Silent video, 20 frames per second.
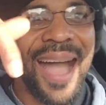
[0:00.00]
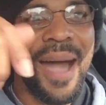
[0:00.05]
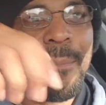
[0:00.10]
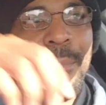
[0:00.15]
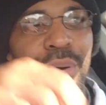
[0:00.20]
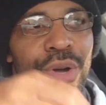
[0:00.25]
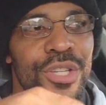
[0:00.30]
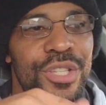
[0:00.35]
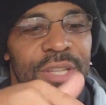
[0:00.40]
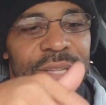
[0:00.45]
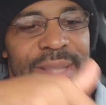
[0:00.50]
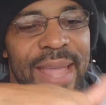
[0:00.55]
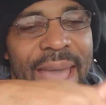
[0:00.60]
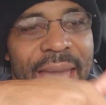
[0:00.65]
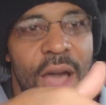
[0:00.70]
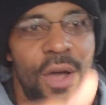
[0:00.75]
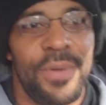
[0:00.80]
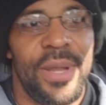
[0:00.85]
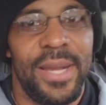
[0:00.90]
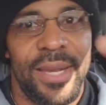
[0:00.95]
I pushed it
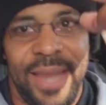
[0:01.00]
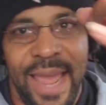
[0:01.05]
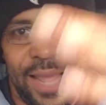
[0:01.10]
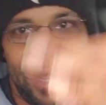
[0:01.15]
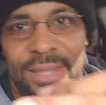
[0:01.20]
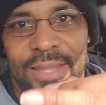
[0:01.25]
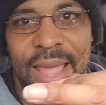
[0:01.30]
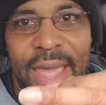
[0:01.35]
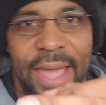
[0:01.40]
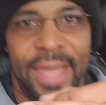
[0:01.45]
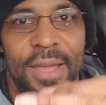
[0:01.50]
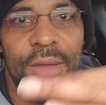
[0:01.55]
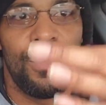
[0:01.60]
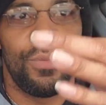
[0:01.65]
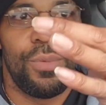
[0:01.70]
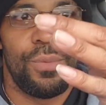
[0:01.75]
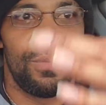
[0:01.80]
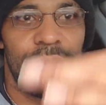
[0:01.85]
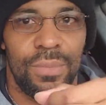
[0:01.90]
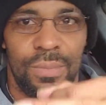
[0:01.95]
down and that
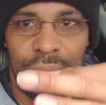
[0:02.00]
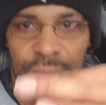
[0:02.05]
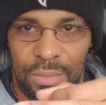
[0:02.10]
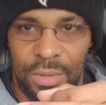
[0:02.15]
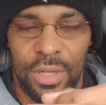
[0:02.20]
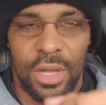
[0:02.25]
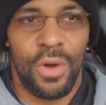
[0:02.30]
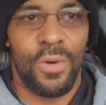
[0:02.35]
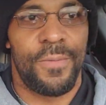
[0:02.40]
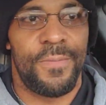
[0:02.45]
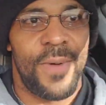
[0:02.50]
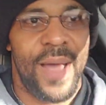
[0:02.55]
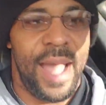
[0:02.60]
thing, you know,